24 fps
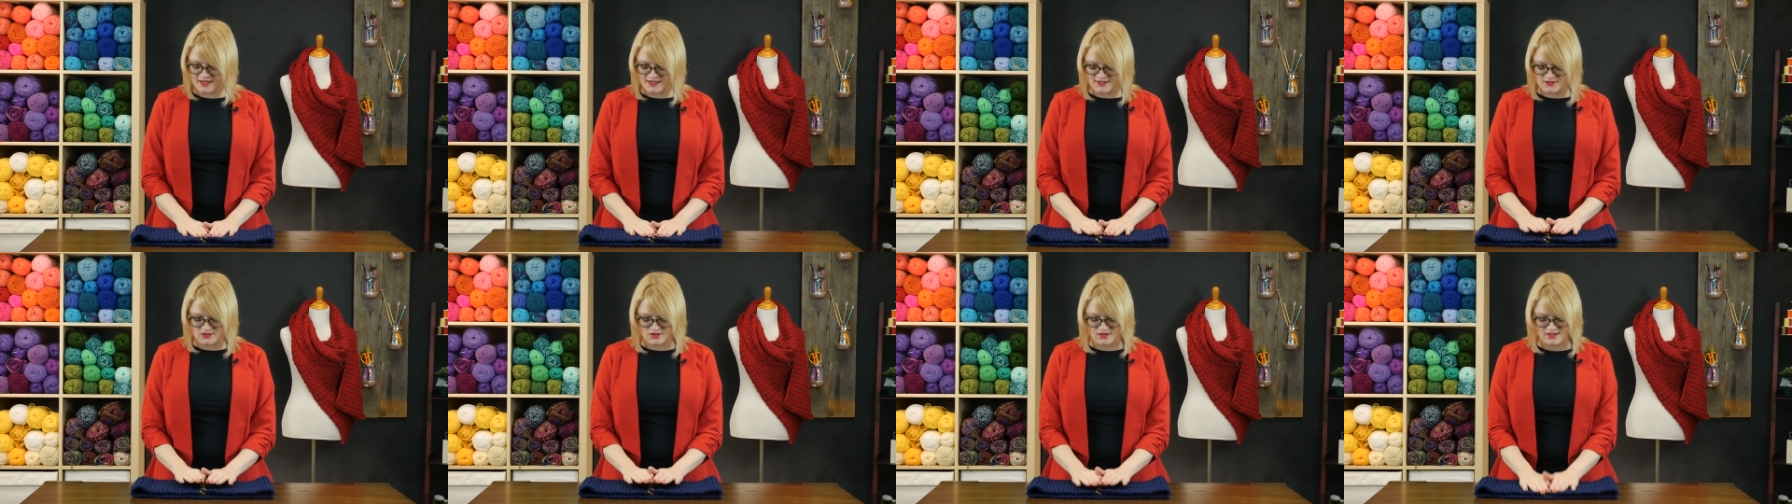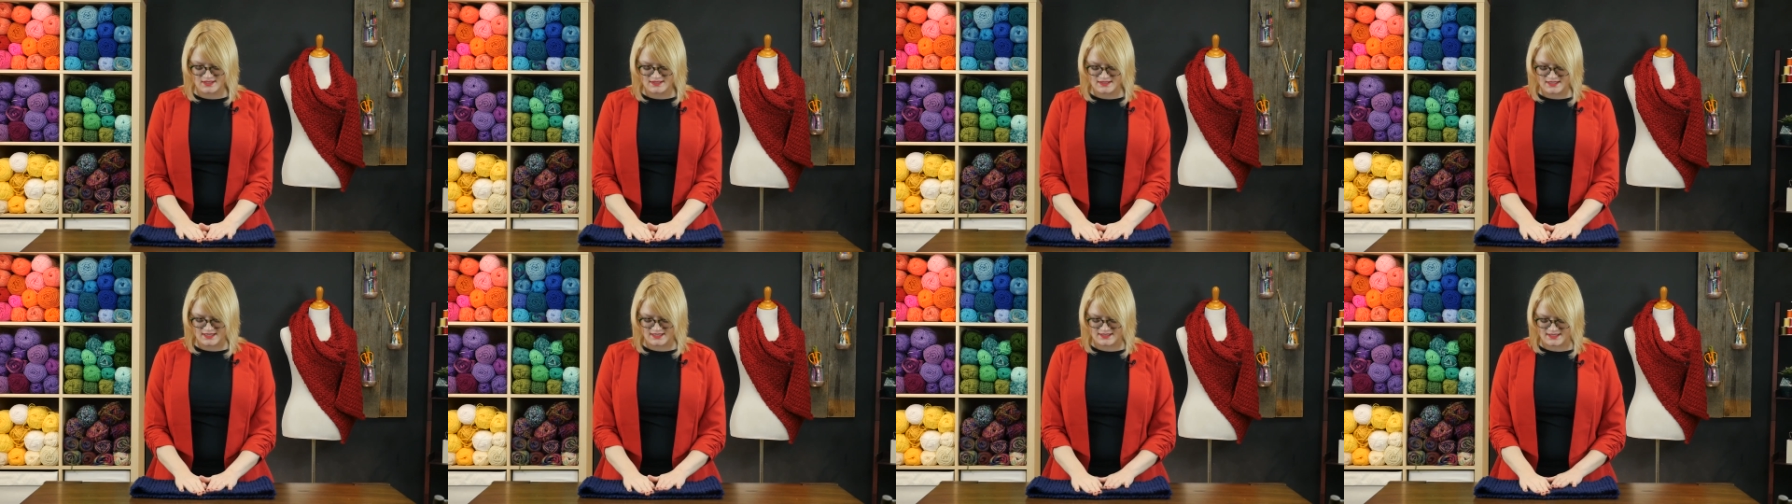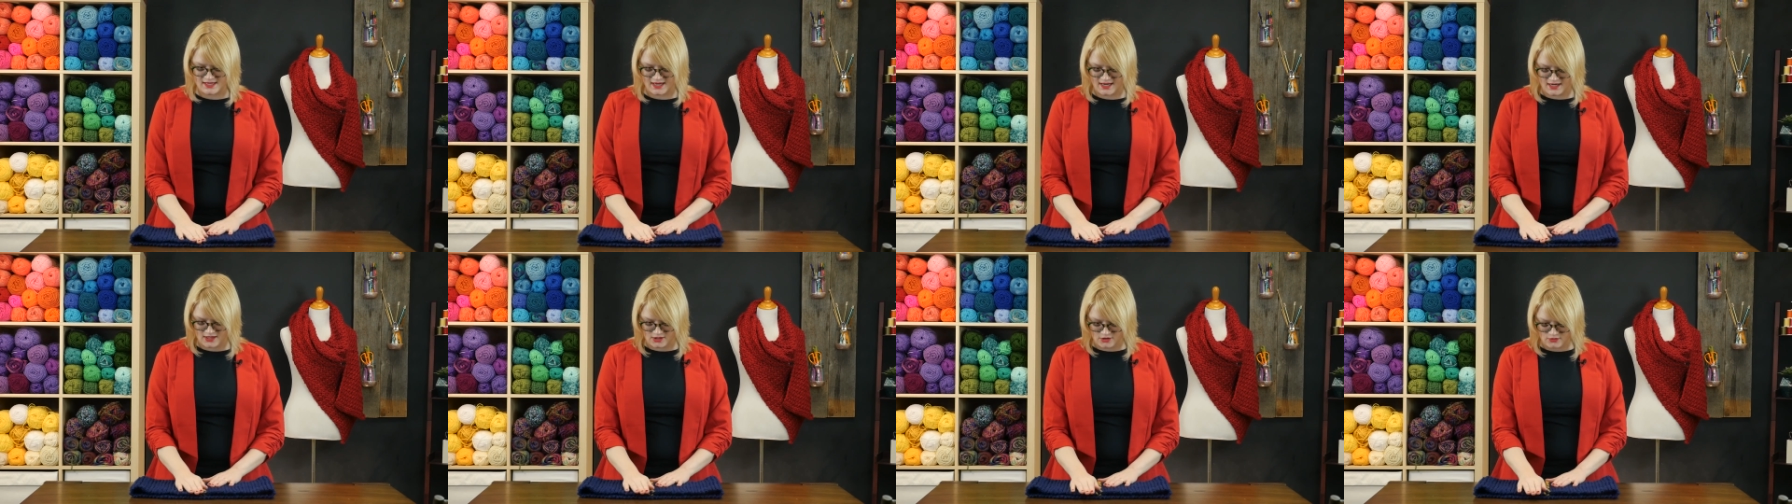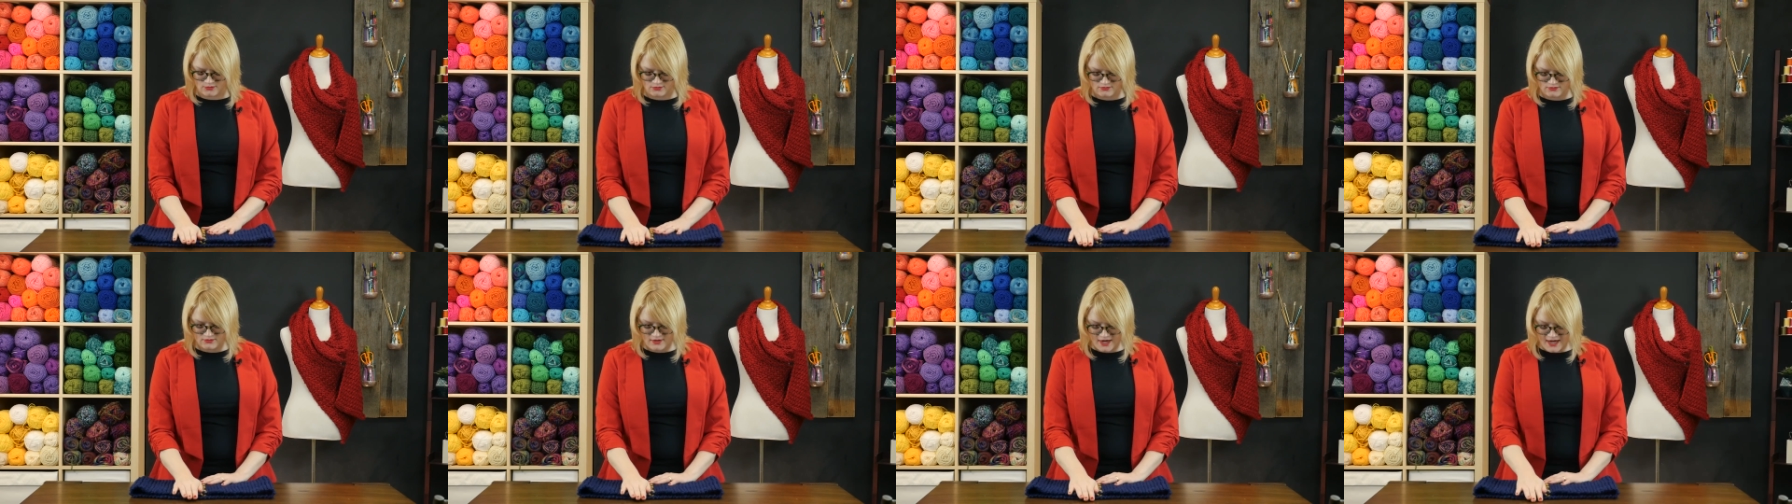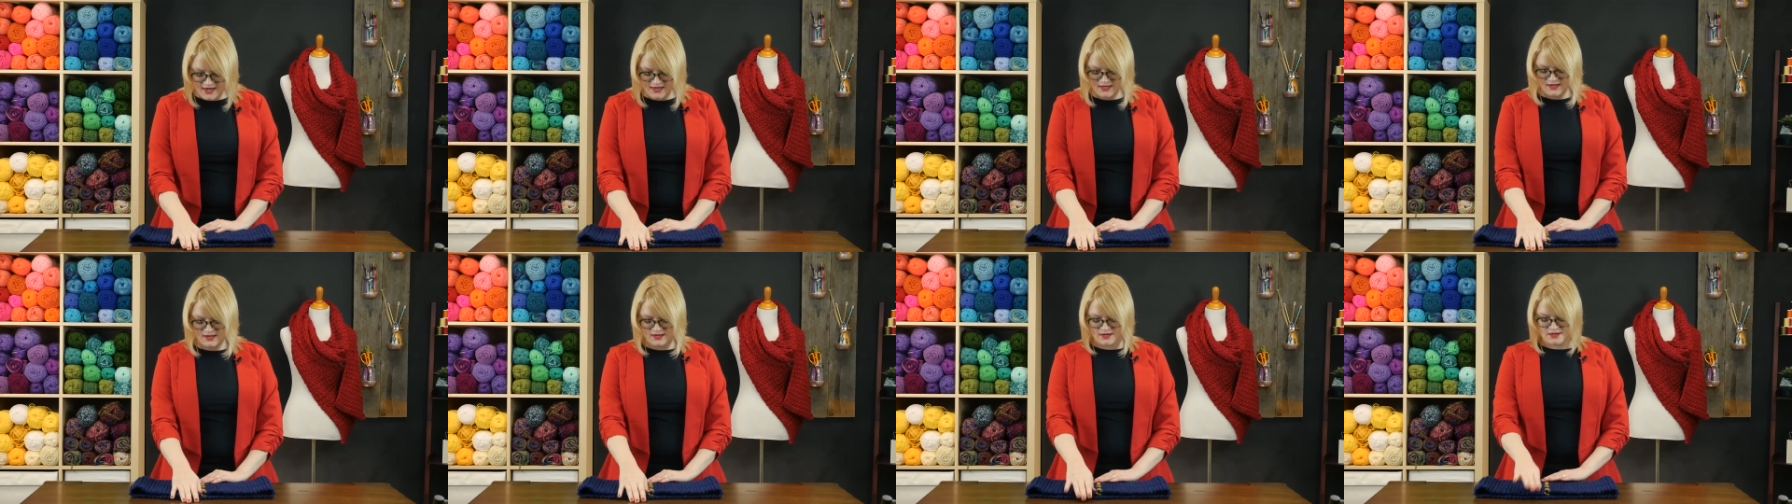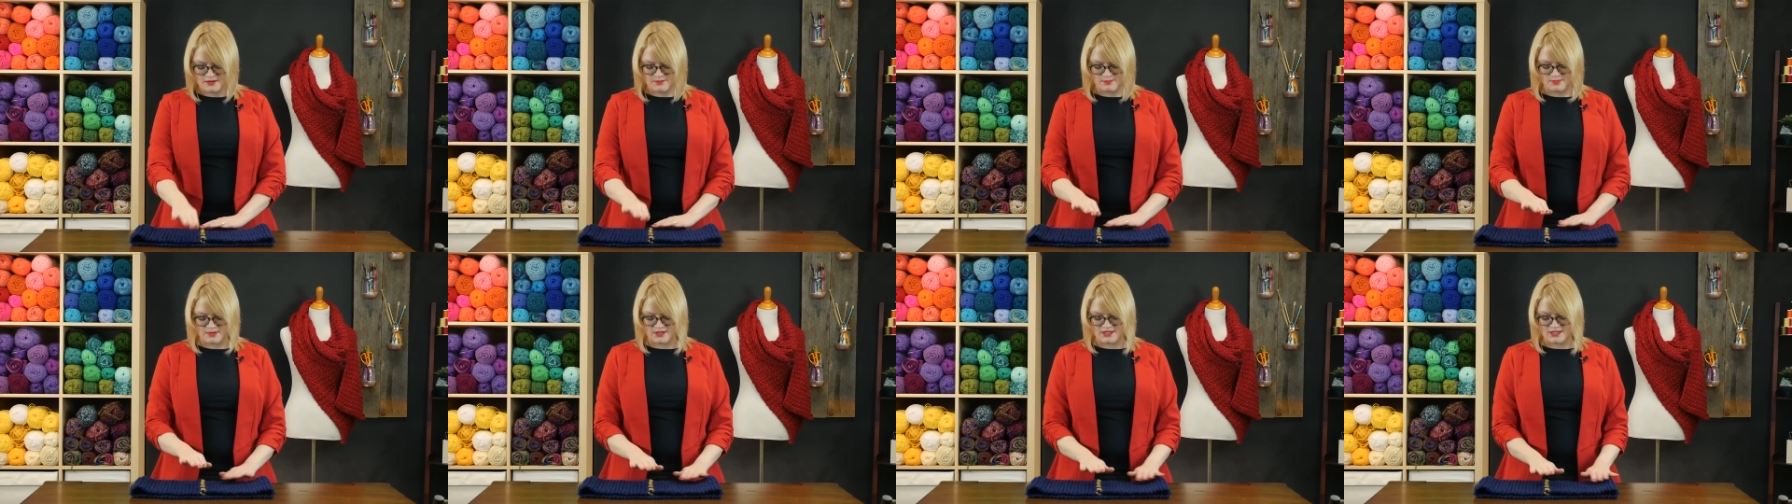So this is a great
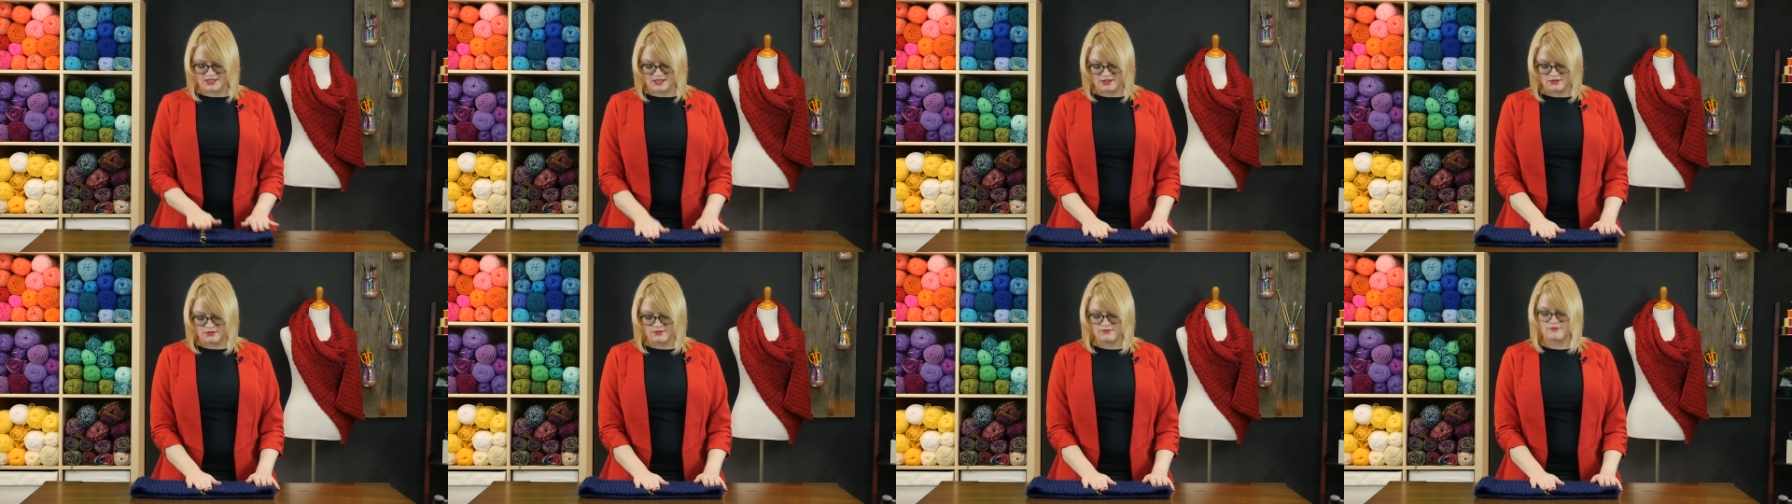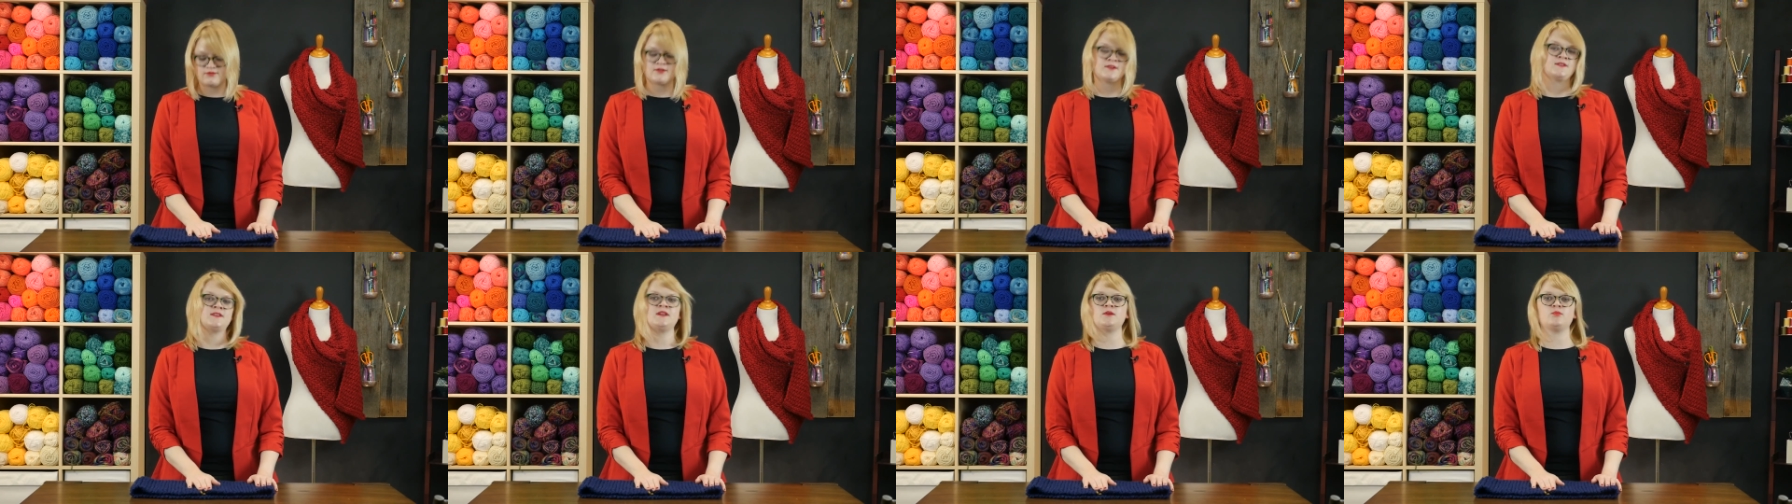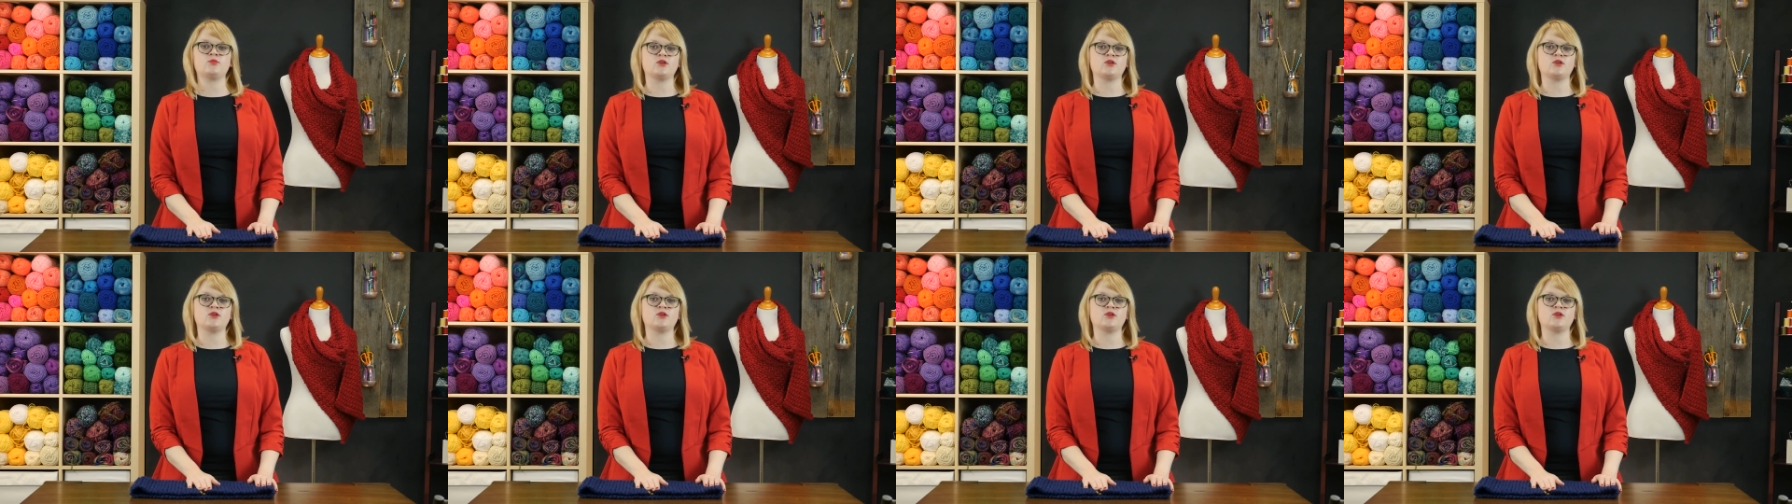beginner-friendly